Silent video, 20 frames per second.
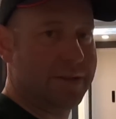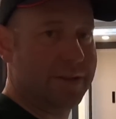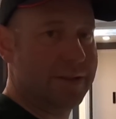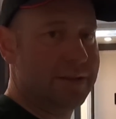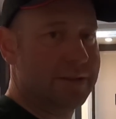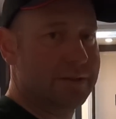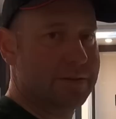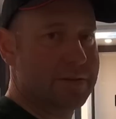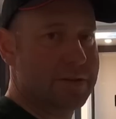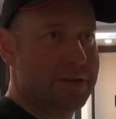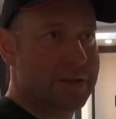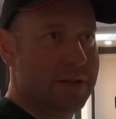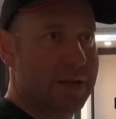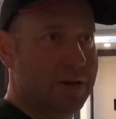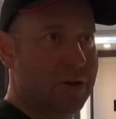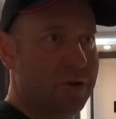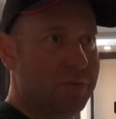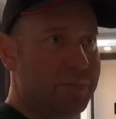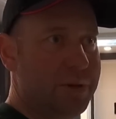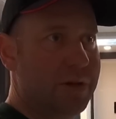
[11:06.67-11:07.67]
think
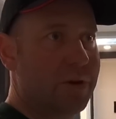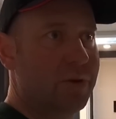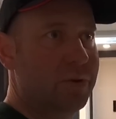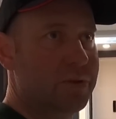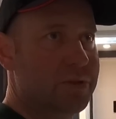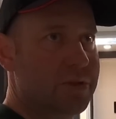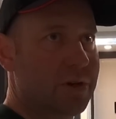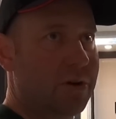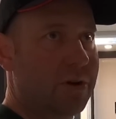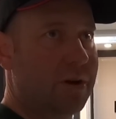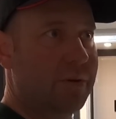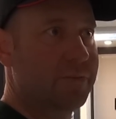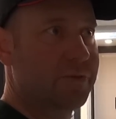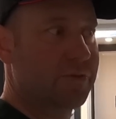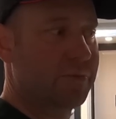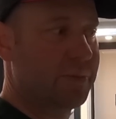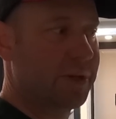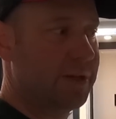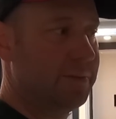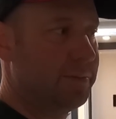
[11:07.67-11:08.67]
it could be good times
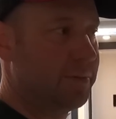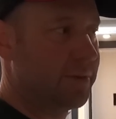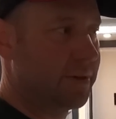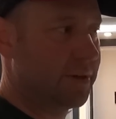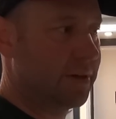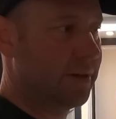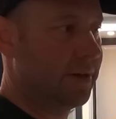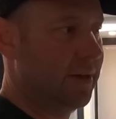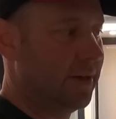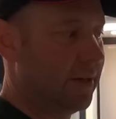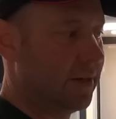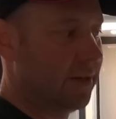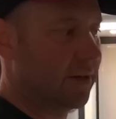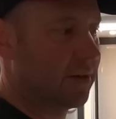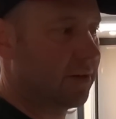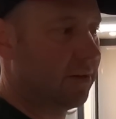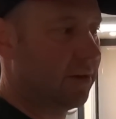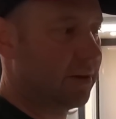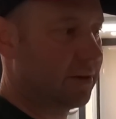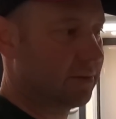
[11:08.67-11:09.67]
for people that are
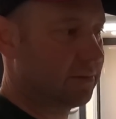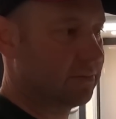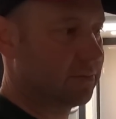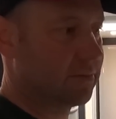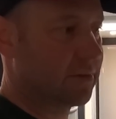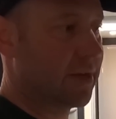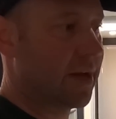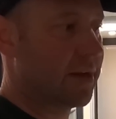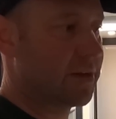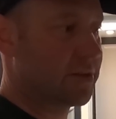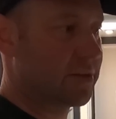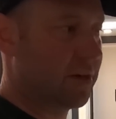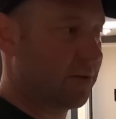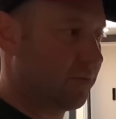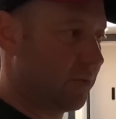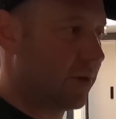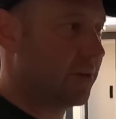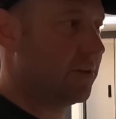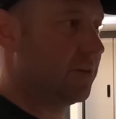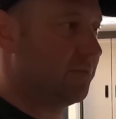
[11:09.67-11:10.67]
like cashed
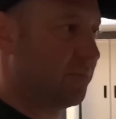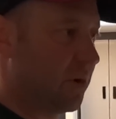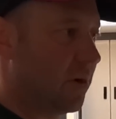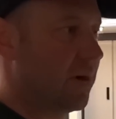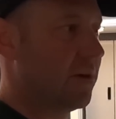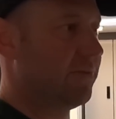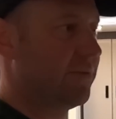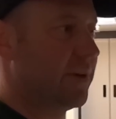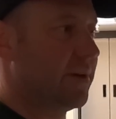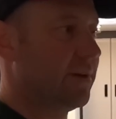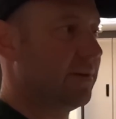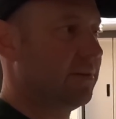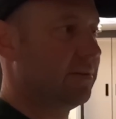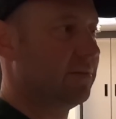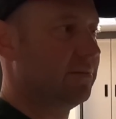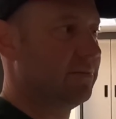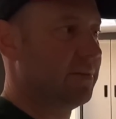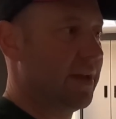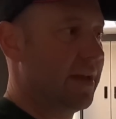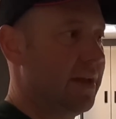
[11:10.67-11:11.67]
up, ready to buy a
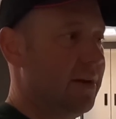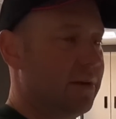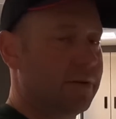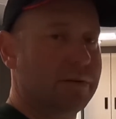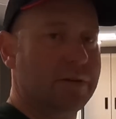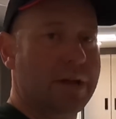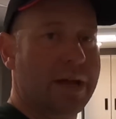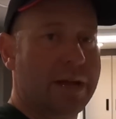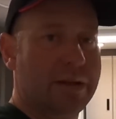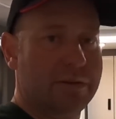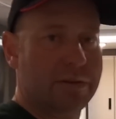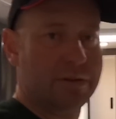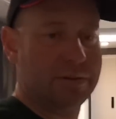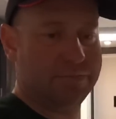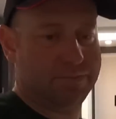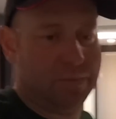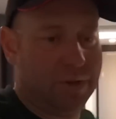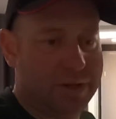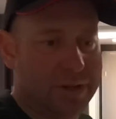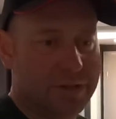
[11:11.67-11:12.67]
van now
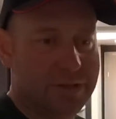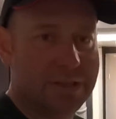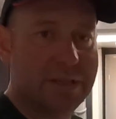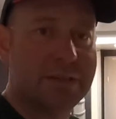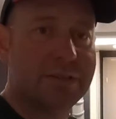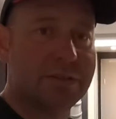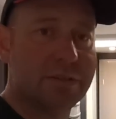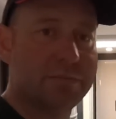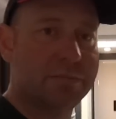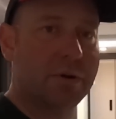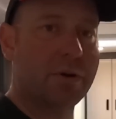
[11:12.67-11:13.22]
at like a decent